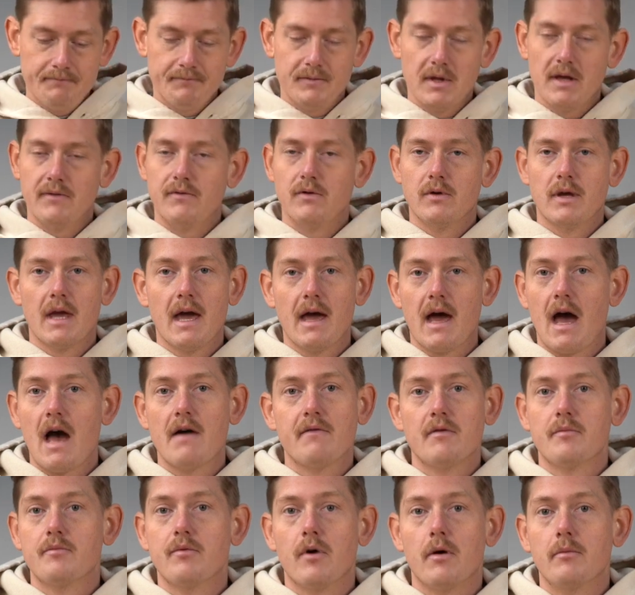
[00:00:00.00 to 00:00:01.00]
If you have
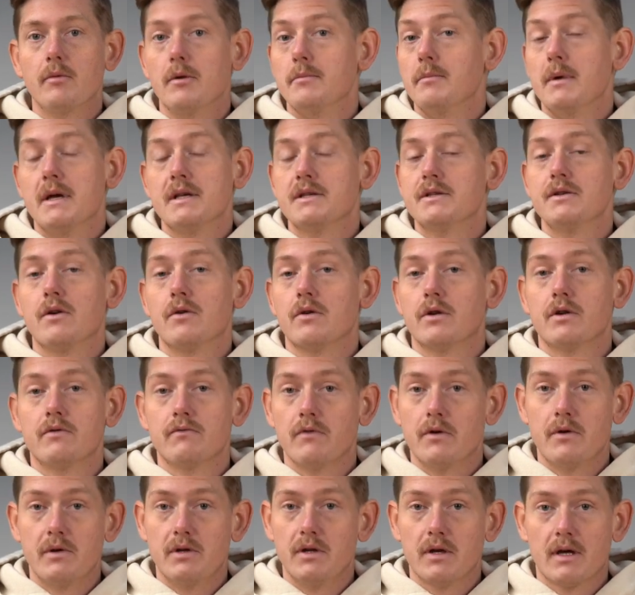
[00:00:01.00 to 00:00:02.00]
a problem, it's not going to
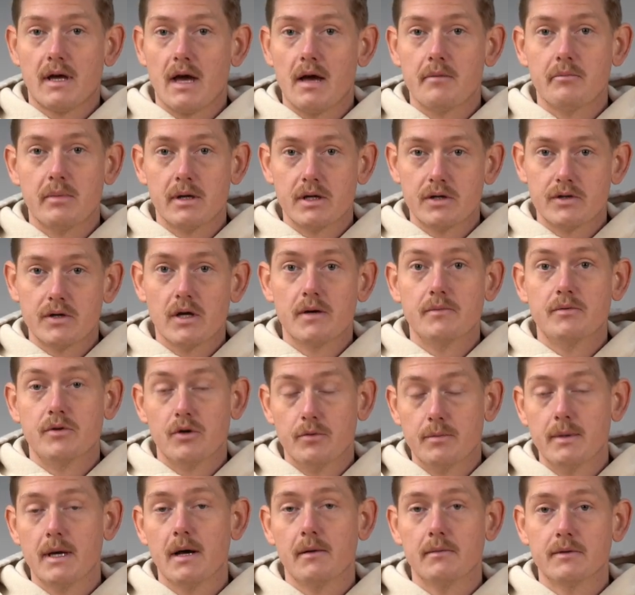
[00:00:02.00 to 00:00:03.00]
ruin your camping trip. You'll
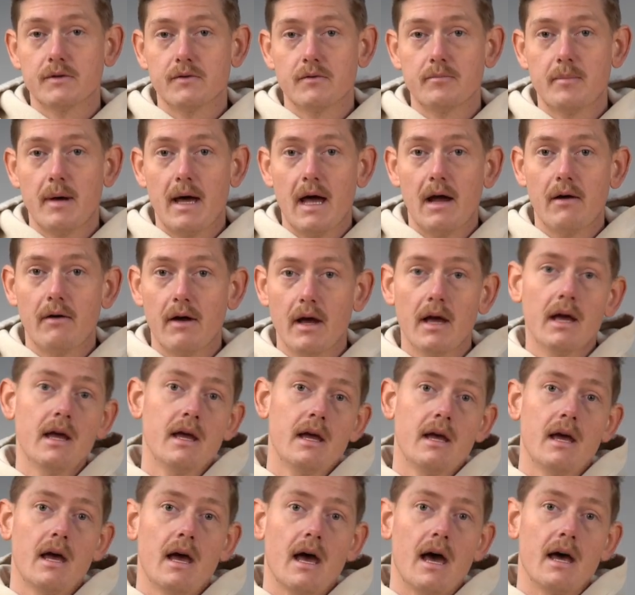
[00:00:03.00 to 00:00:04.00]
be able to repair it
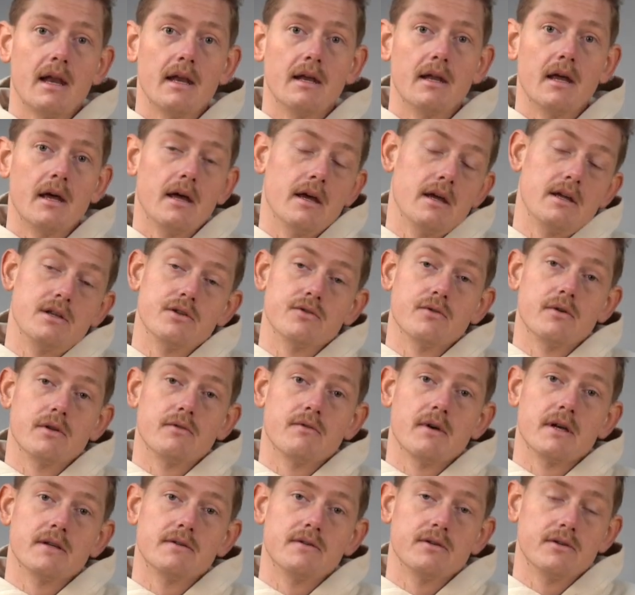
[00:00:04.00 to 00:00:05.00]
and enjoy the
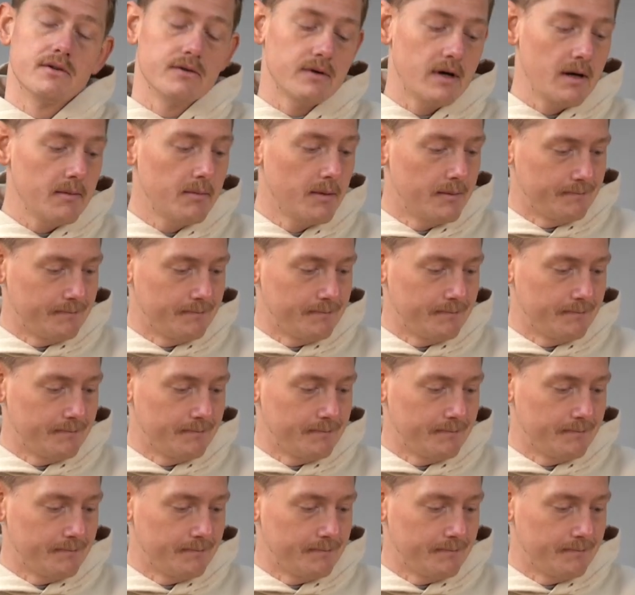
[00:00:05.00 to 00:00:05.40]
rest of your trip.